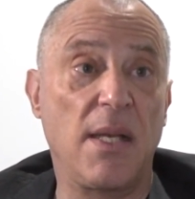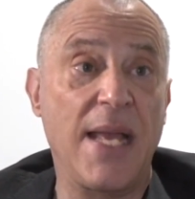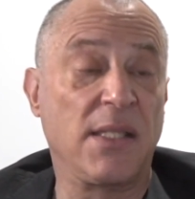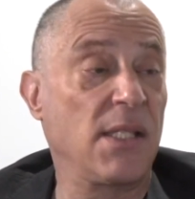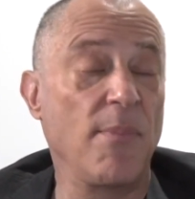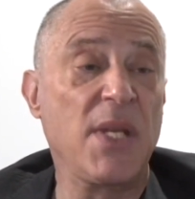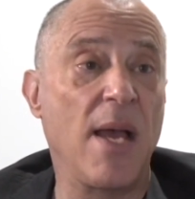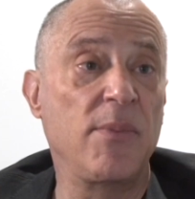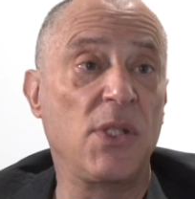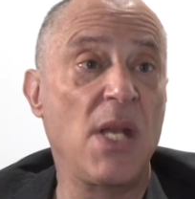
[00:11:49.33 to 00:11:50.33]
And
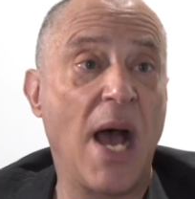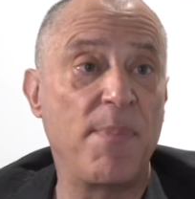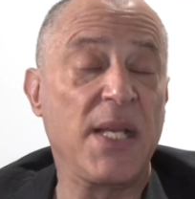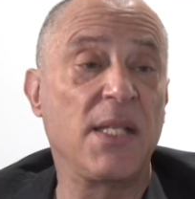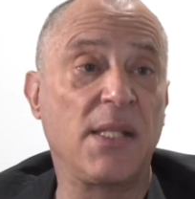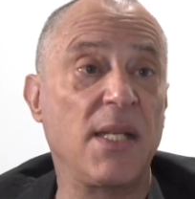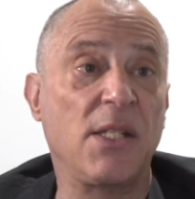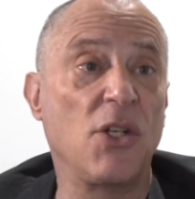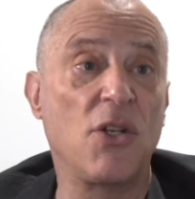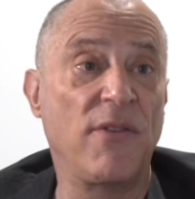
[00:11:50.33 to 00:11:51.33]
sometimes not because it
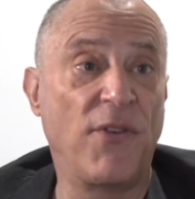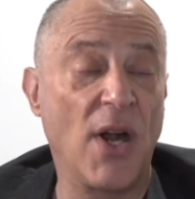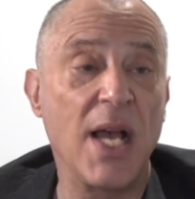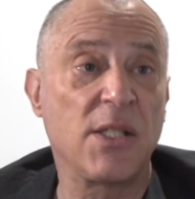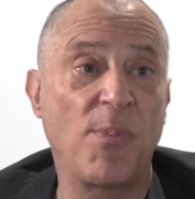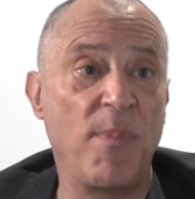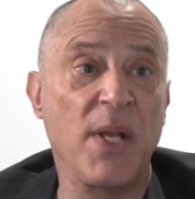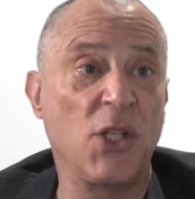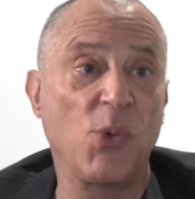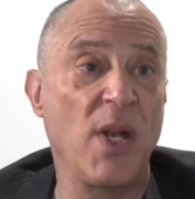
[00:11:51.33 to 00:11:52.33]
isn't good for us, but
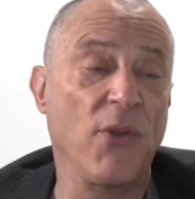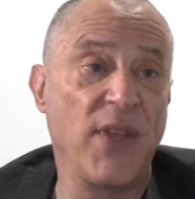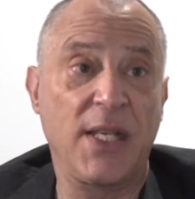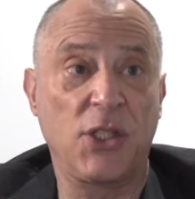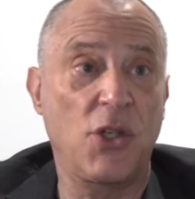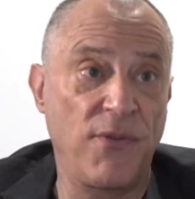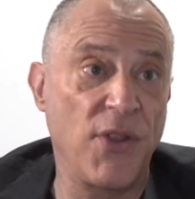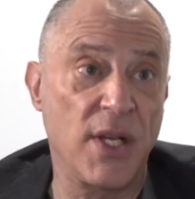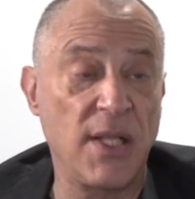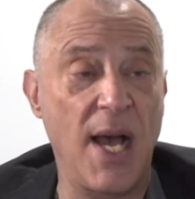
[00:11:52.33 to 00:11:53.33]
because we don't think it's good for
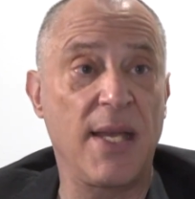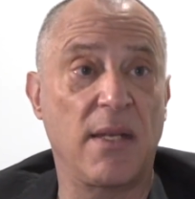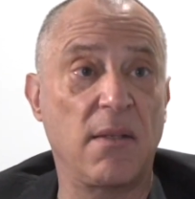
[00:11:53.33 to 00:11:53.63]
the client.